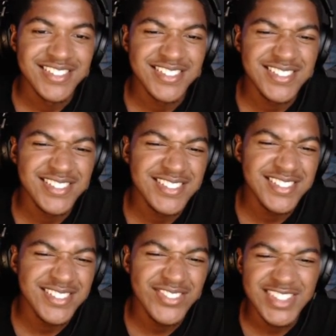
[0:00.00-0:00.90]

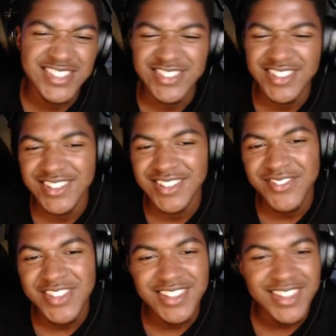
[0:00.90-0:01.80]
Ooh, but you know, let
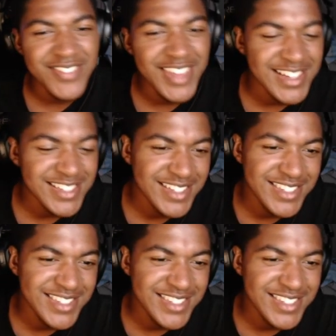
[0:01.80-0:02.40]
me let me actually